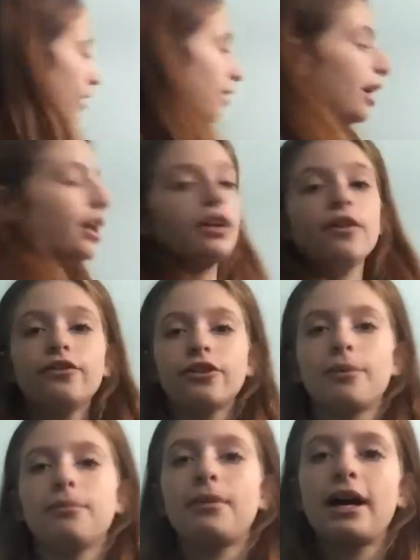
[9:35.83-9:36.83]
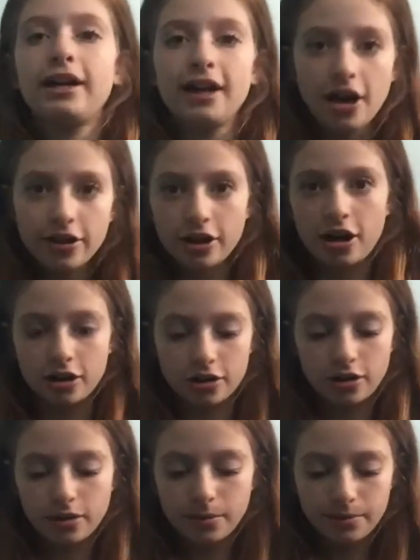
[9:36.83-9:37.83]
Then from my other
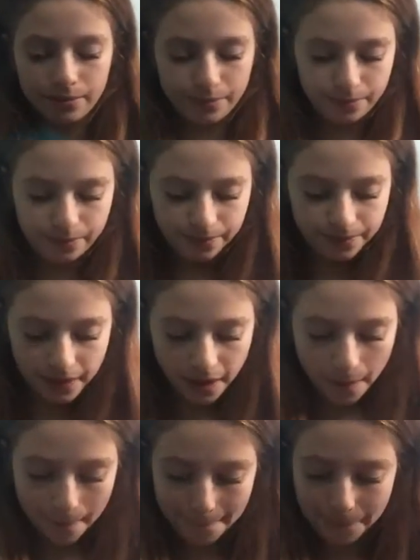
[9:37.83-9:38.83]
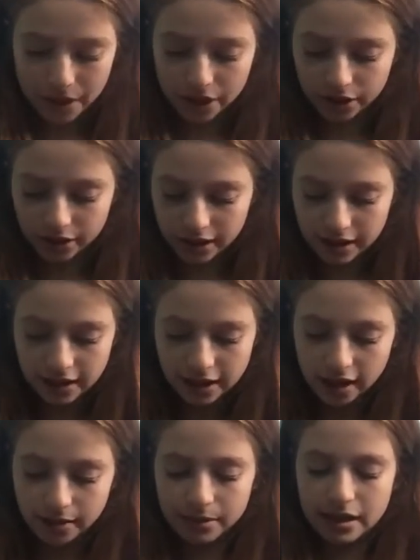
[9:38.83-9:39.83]
uncle, Bill, he
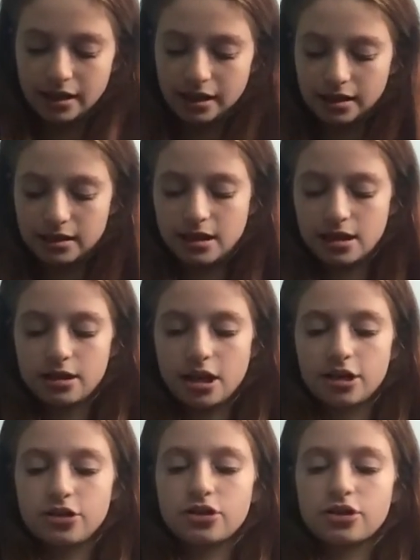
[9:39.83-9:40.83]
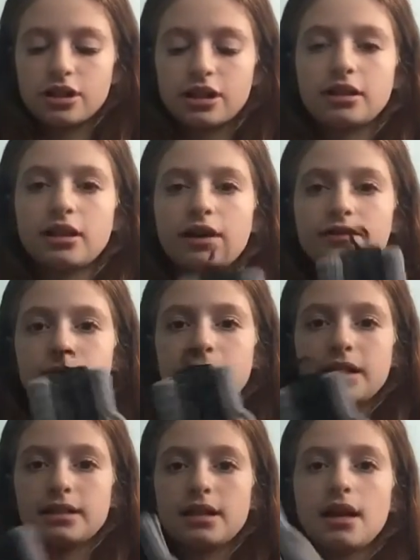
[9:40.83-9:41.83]
got me these touchscreen gloves
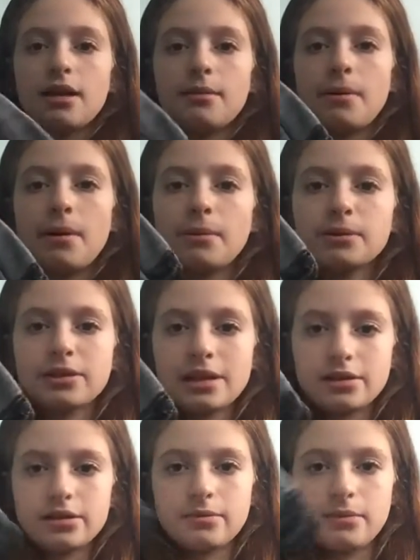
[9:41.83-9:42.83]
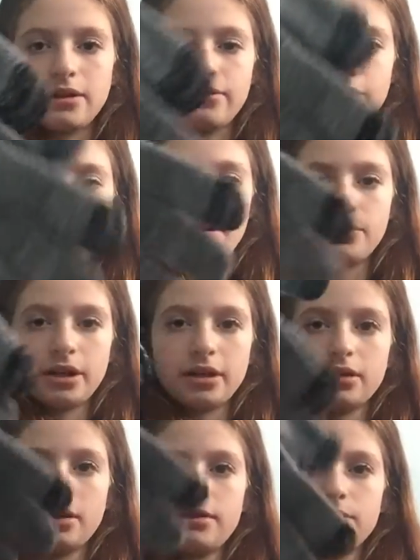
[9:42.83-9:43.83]
because my mom always yells at me for not wearing
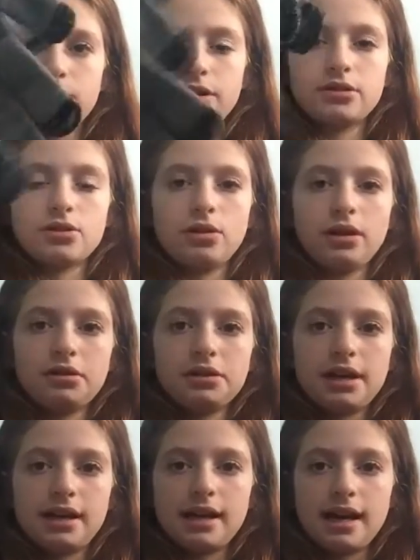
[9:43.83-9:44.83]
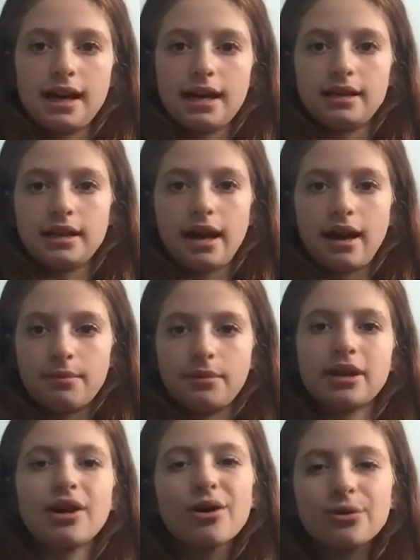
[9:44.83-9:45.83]
gloves when it's cold outside, and I'm
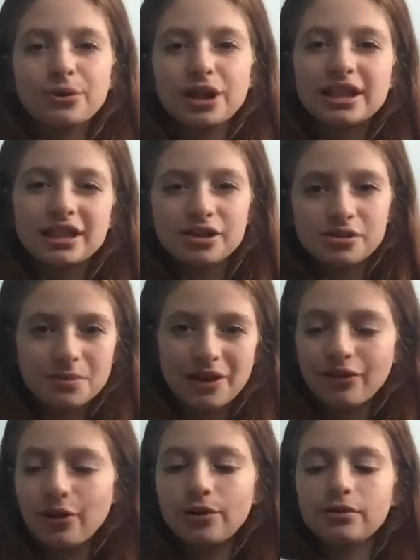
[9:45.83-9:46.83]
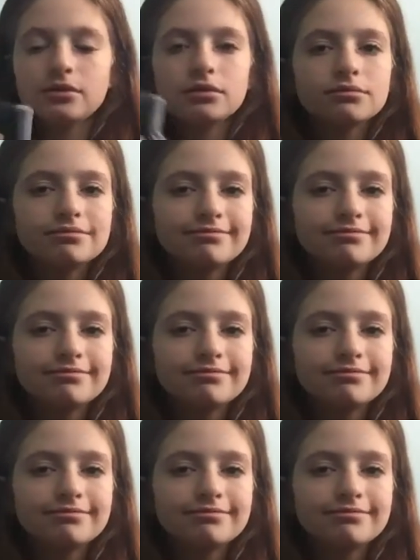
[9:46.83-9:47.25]
like, oh, well, I need to use my phone.